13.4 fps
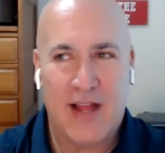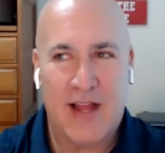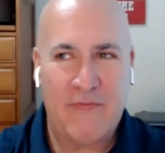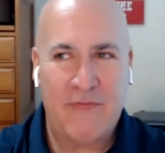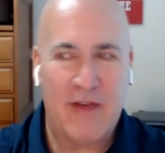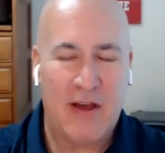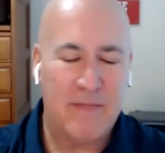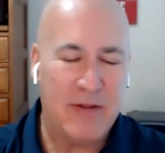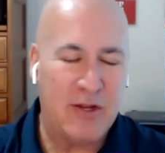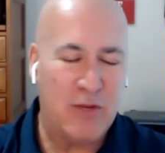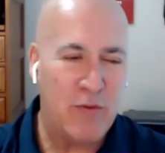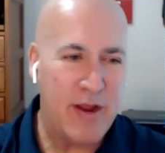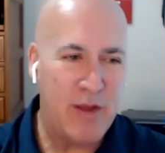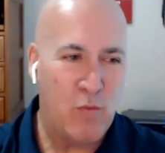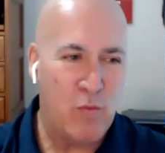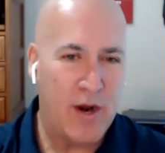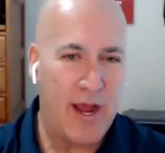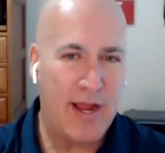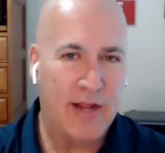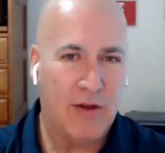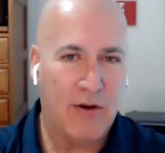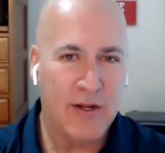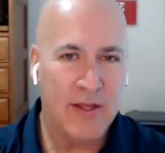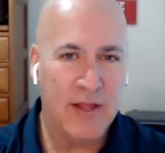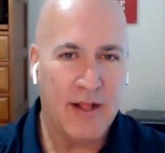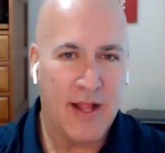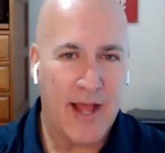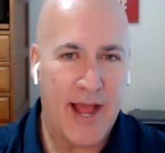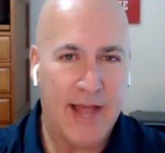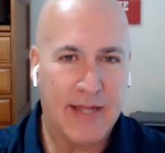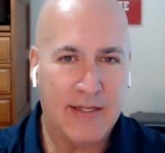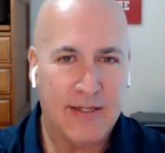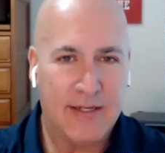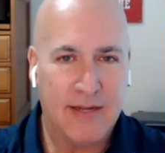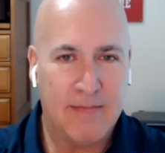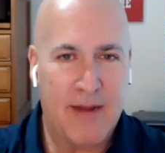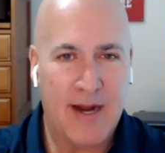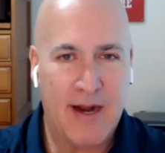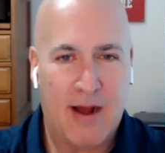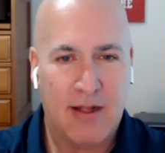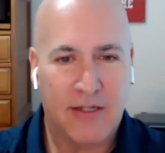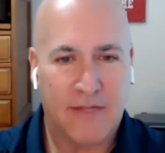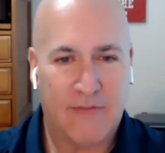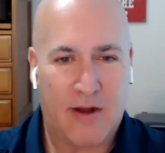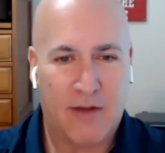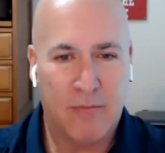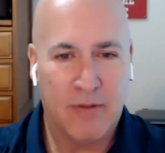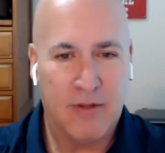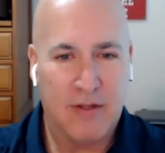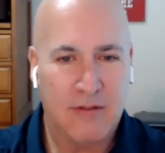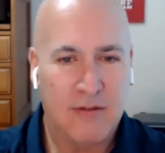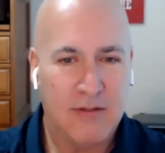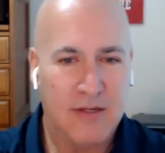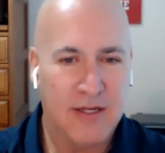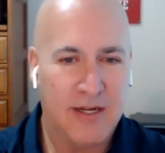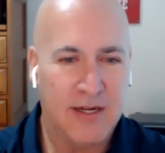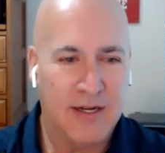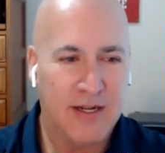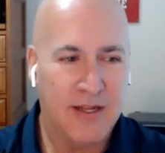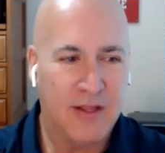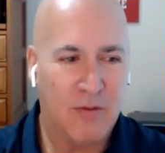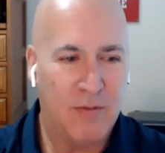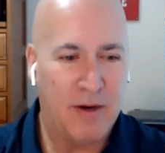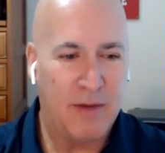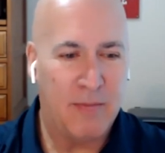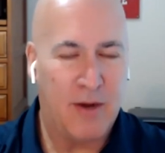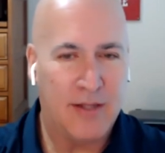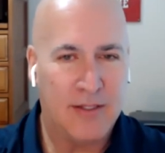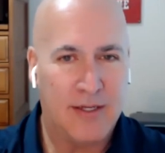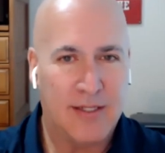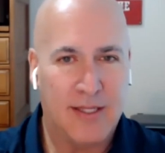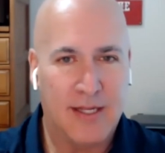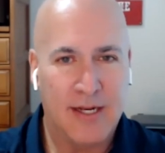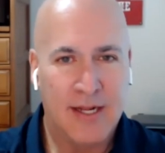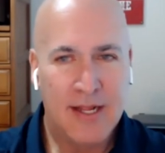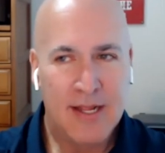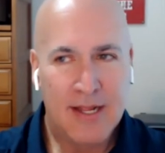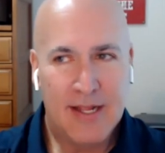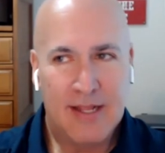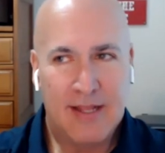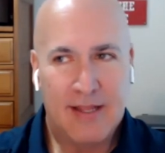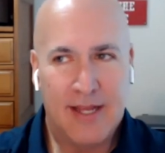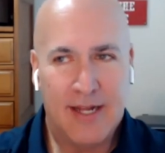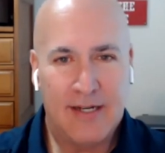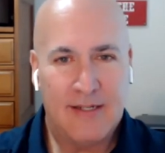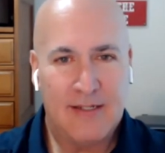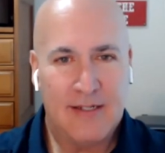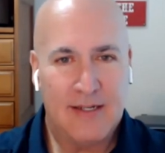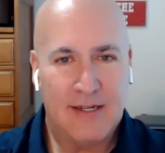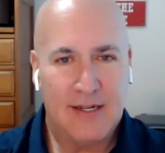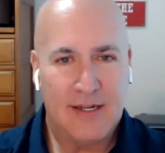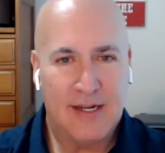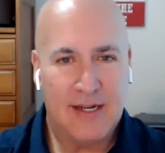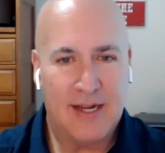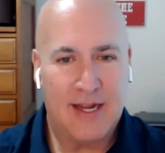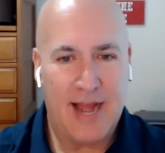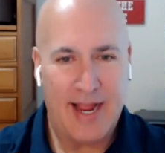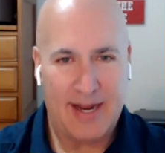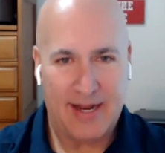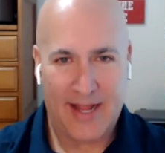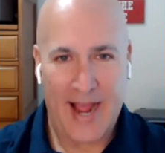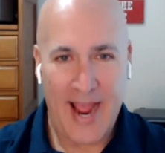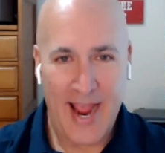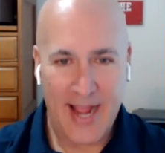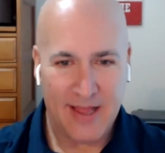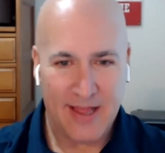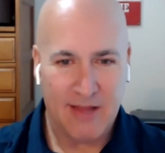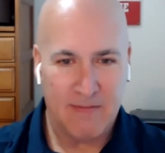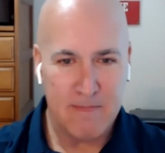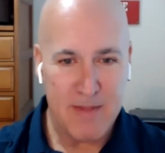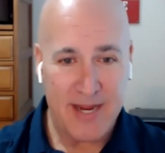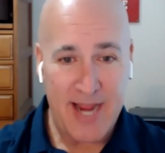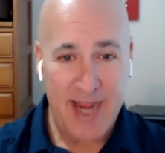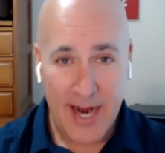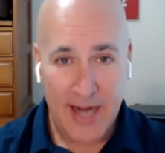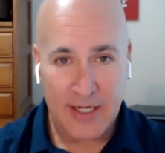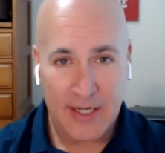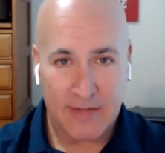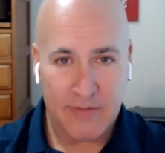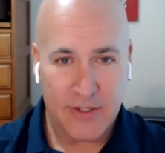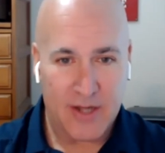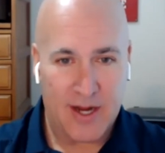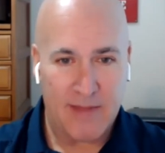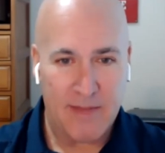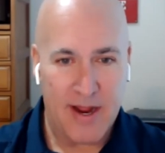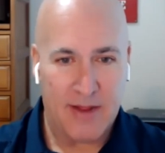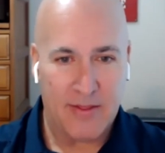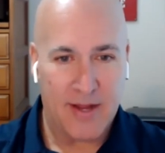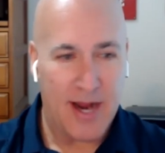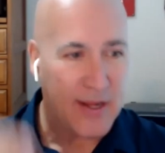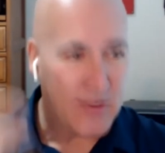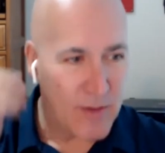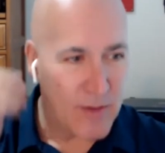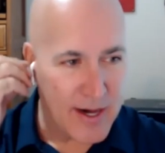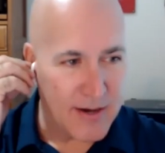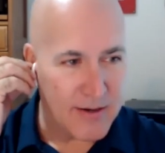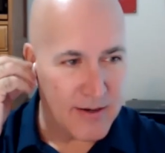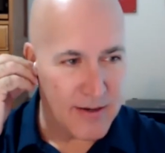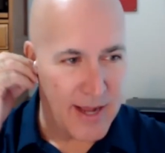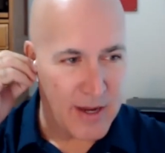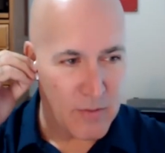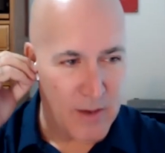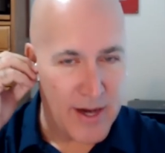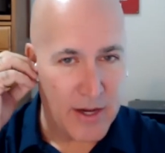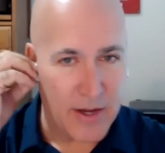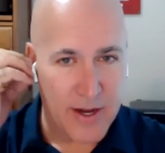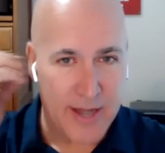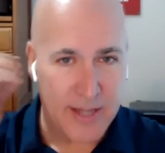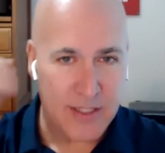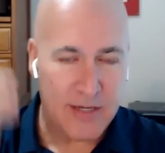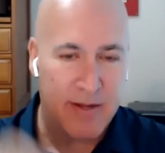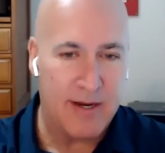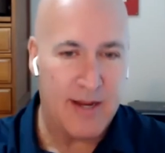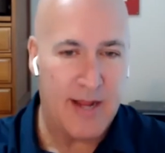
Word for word: I felt between what I had learned in the class and my knowledge of automobiles and, and the repair process that, that I, I had the mechanics of the job down, that I could write a, I could write a good estimate.